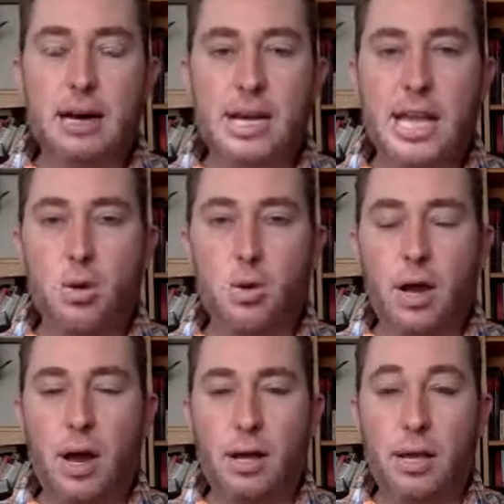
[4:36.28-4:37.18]
in,
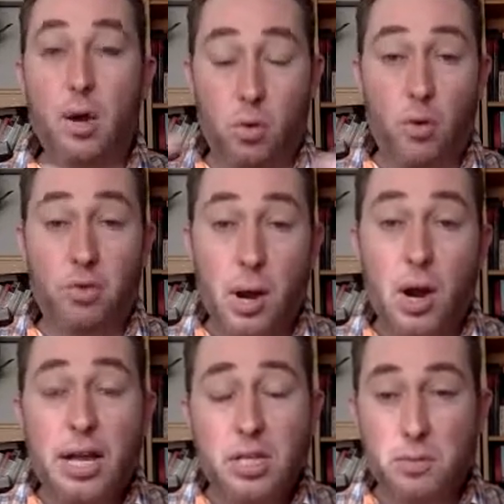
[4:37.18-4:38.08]
North
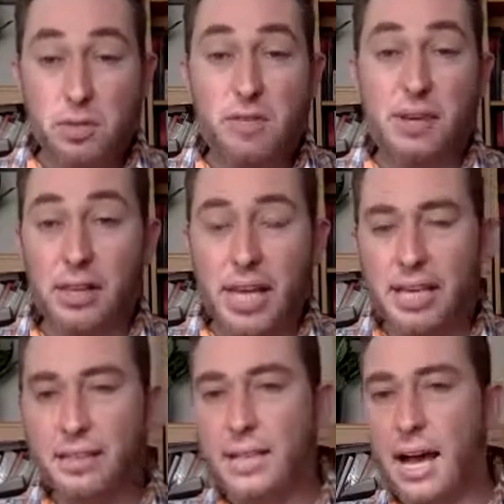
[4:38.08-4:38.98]
America
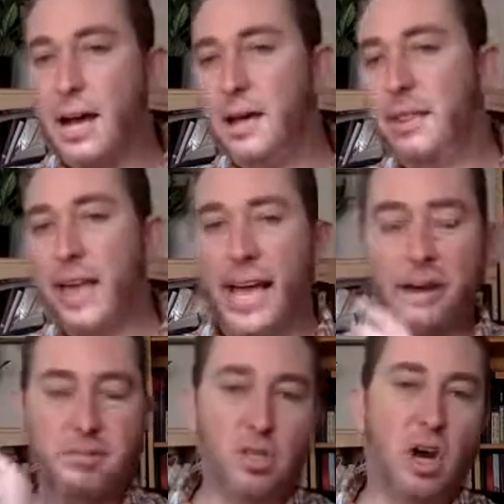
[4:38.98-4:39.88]
specifically. They kind
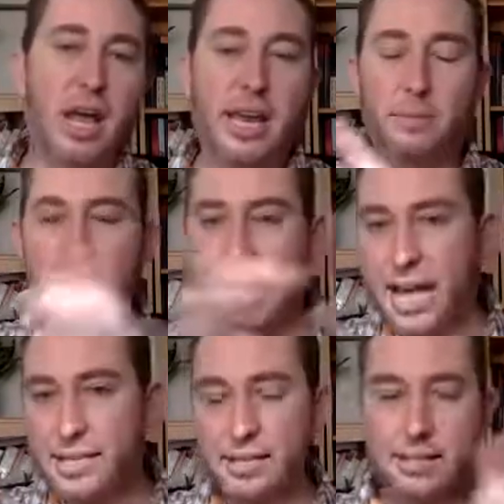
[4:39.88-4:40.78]
of saw it in many
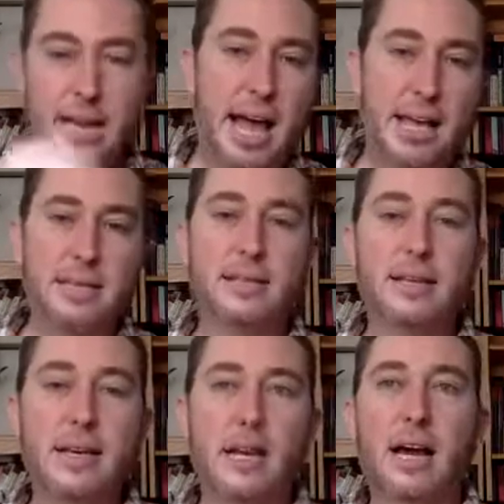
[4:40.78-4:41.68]
cases as
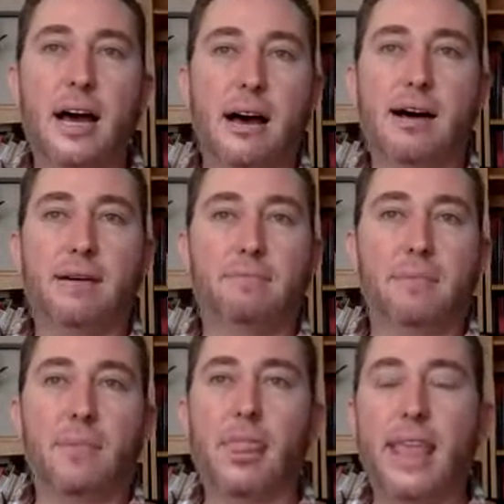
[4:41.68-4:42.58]
a
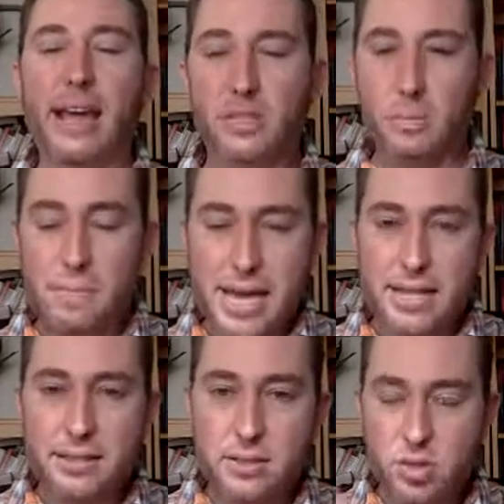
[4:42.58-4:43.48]

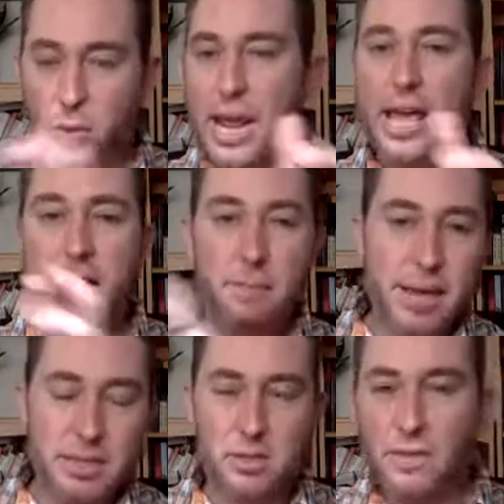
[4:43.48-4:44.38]
means to an end, a
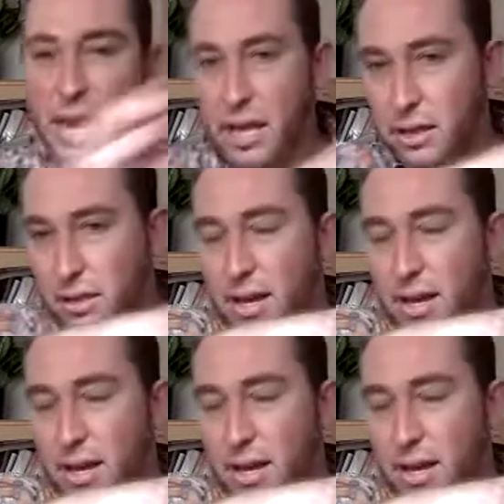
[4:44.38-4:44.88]
means of getting